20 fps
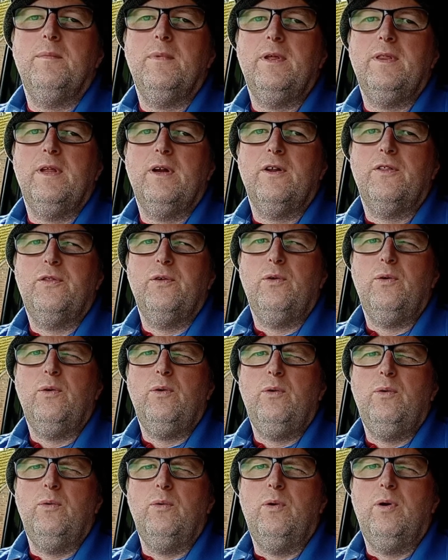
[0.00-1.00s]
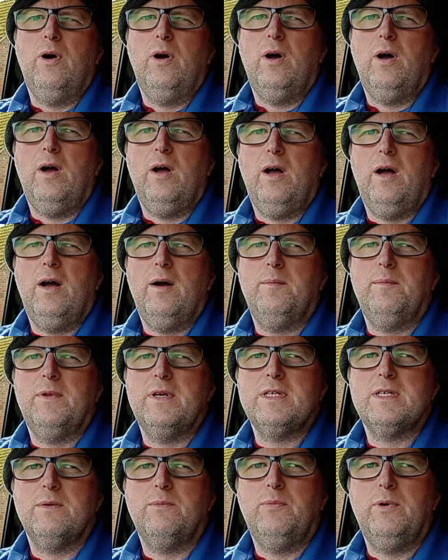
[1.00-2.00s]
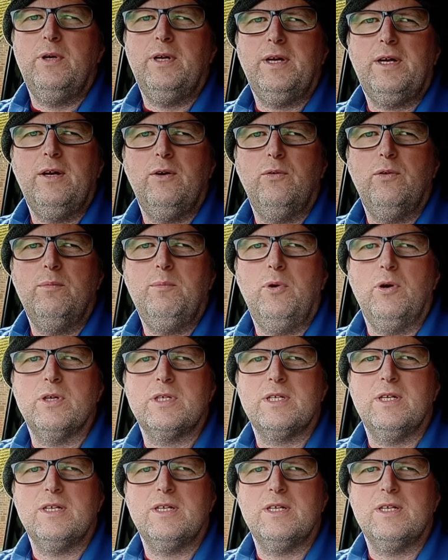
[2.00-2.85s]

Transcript: And then I thought, they said, will it kill the moss?